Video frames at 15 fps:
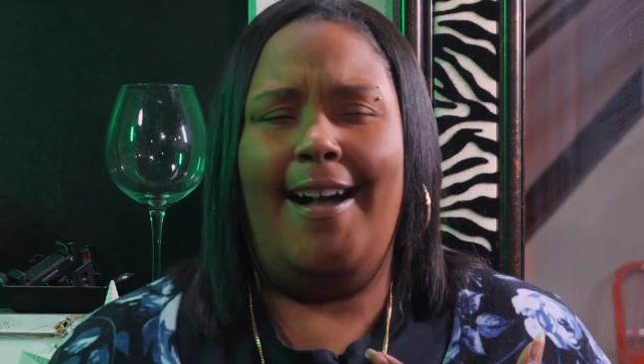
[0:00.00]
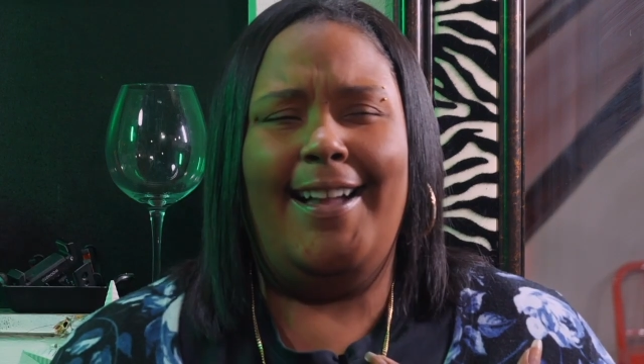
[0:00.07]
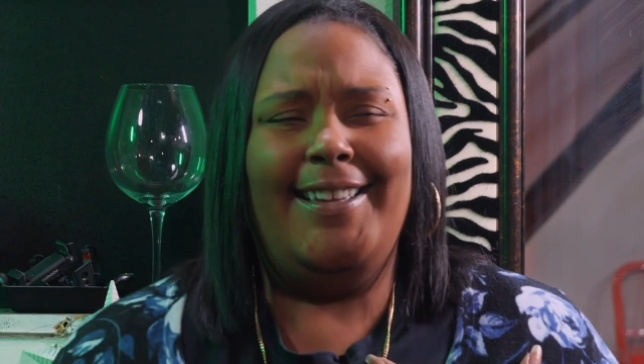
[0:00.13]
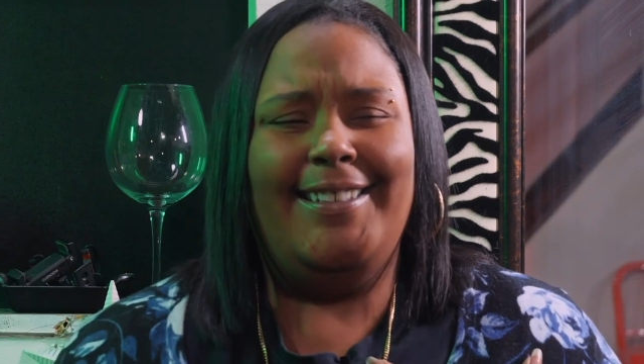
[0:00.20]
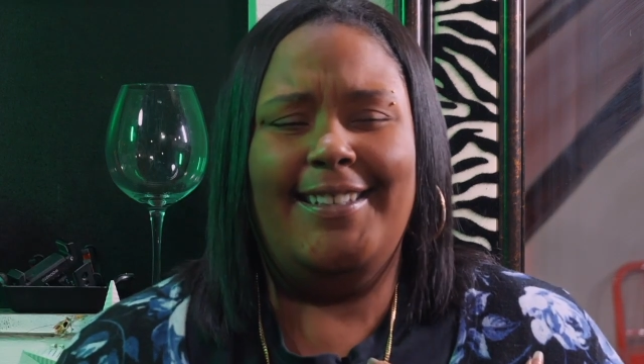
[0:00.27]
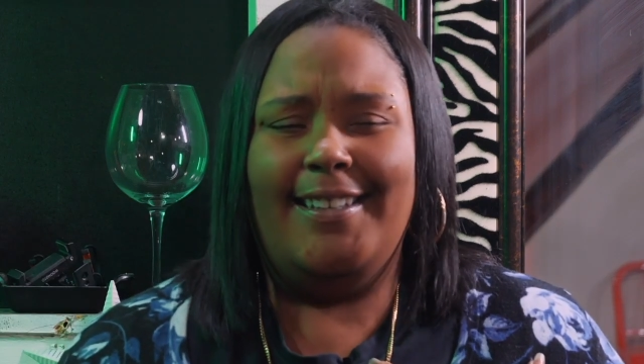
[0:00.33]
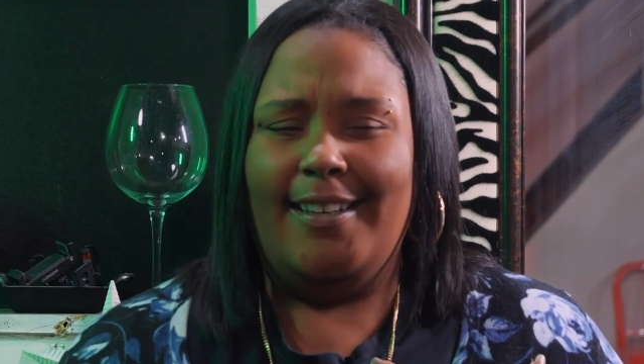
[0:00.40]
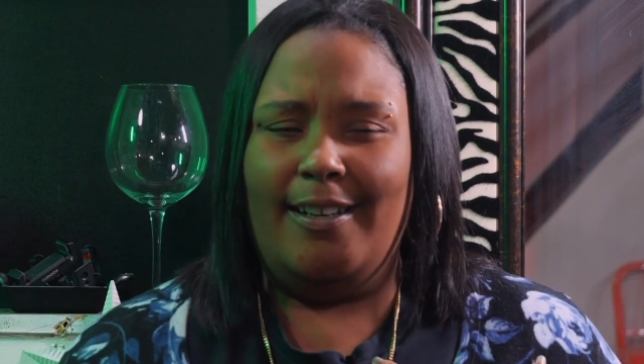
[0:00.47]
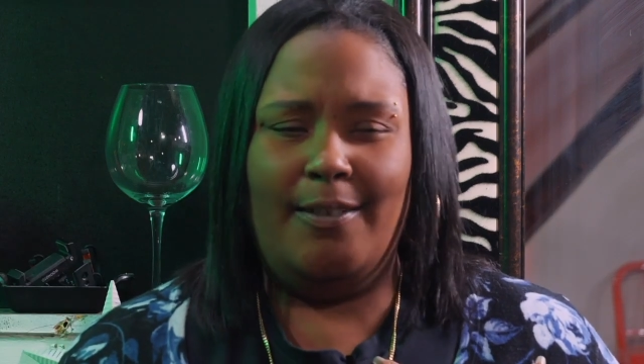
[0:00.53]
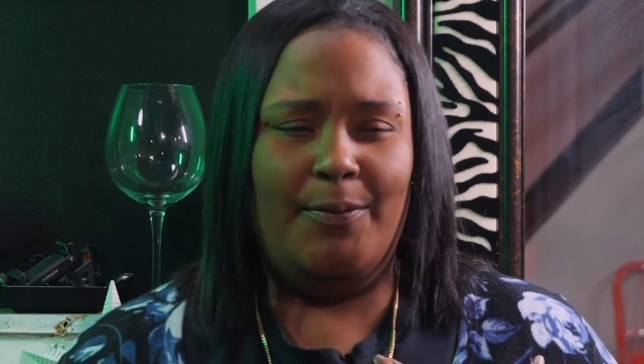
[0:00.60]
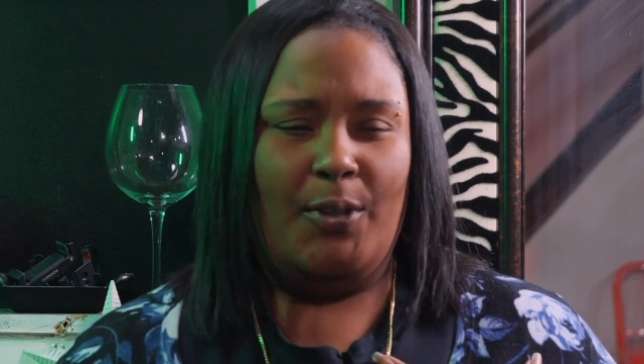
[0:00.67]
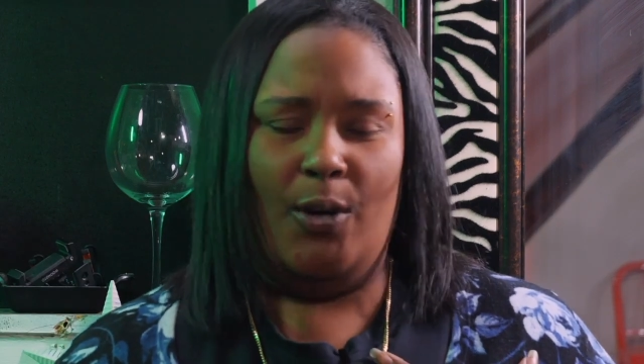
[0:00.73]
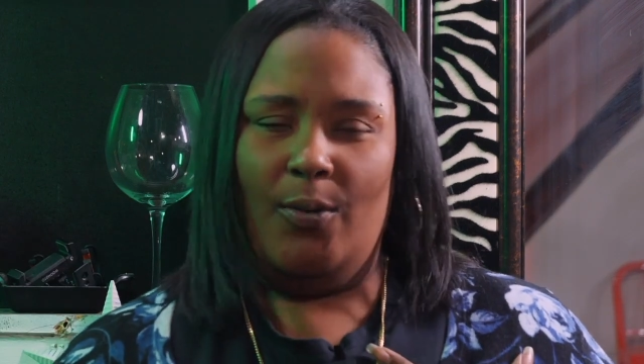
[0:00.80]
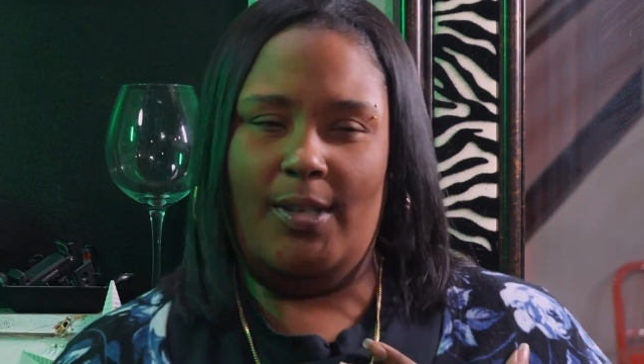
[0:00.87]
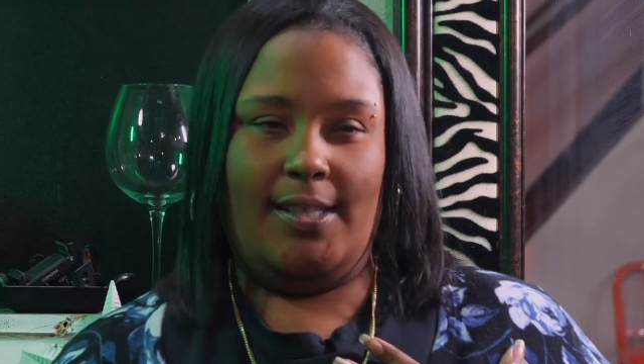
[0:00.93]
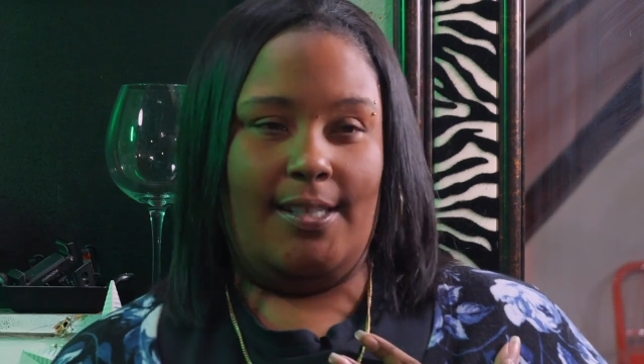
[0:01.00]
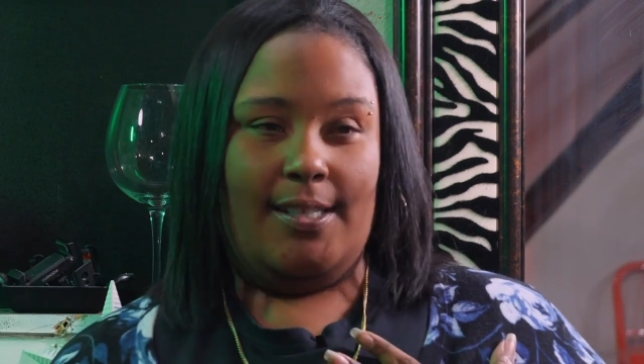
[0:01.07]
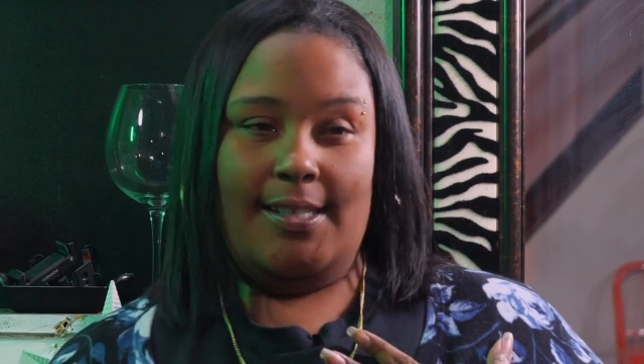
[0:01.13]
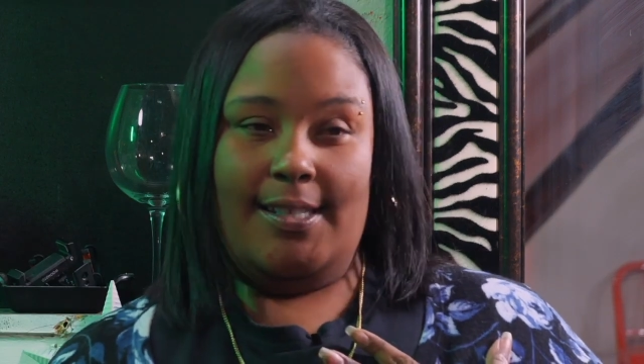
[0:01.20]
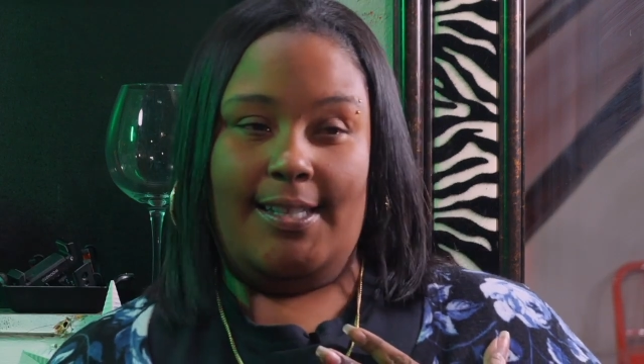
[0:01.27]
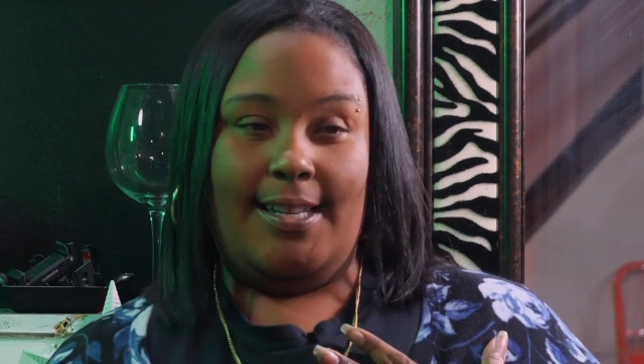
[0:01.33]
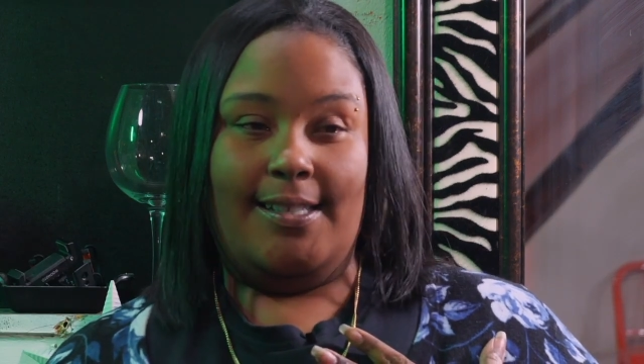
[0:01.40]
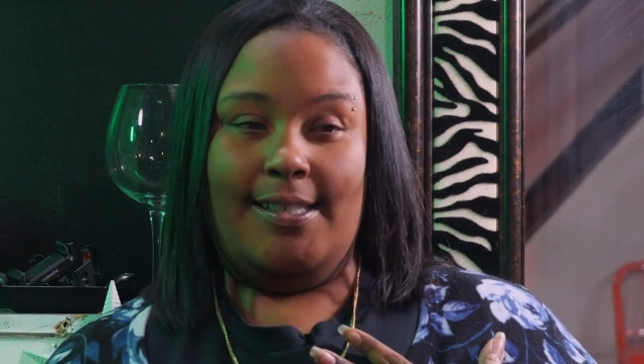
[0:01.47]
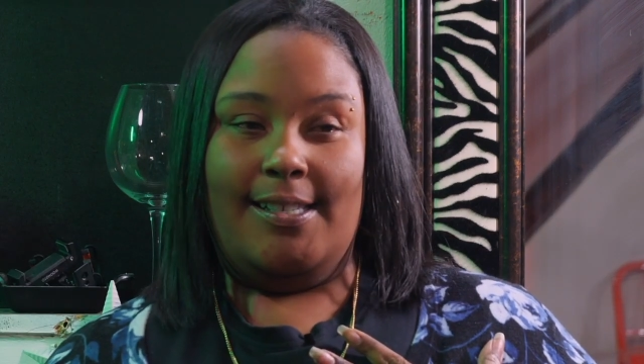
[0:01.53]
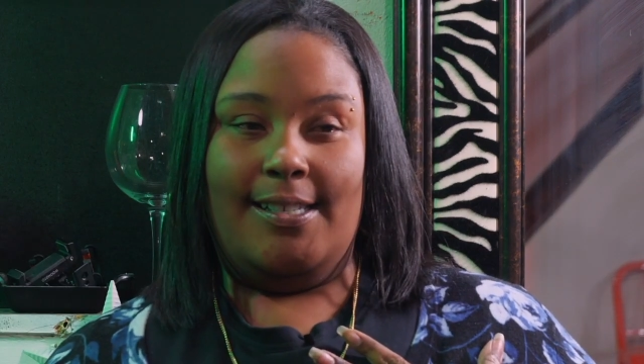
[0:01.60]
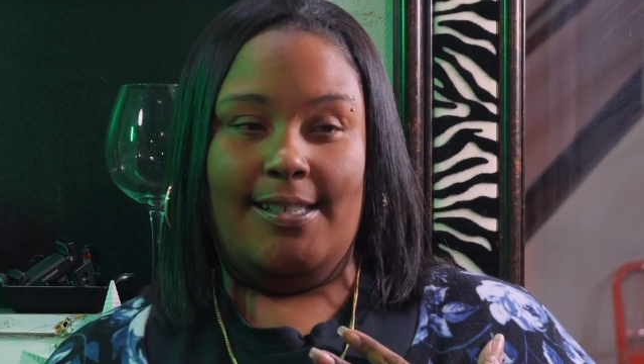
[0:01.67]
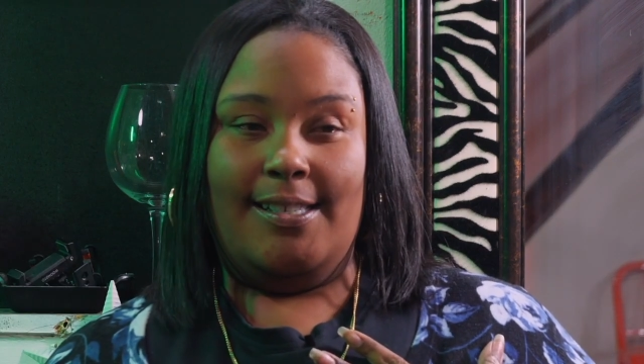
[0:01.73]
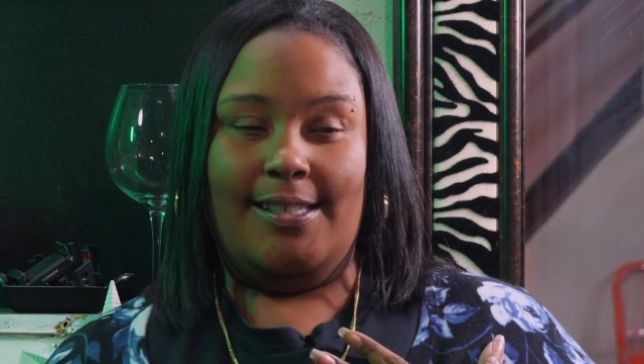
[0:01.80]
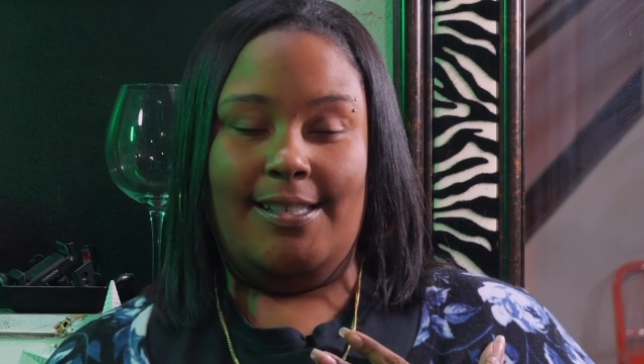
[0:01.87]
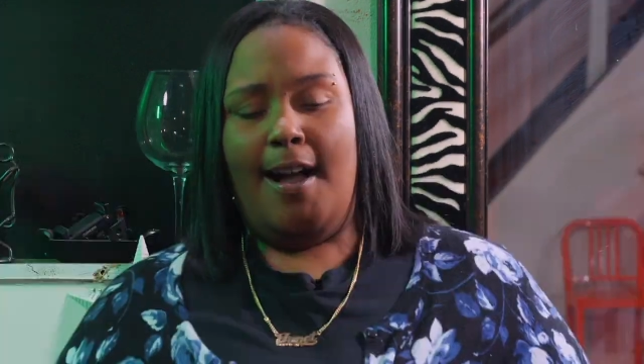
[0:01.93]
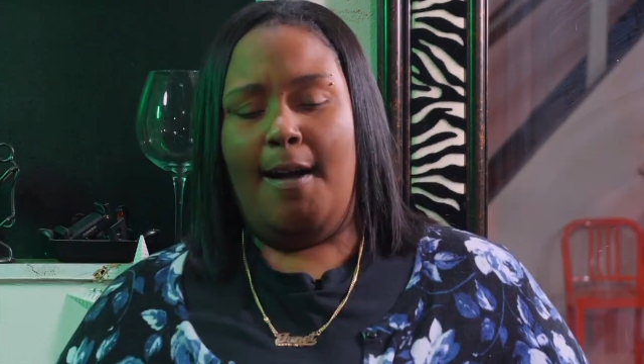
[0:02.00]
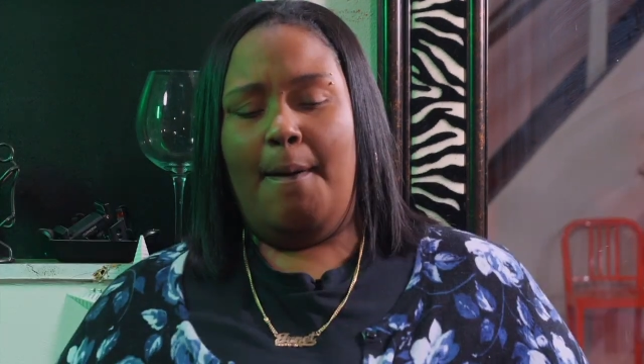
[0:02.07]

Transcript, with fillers: I love going to the dentist.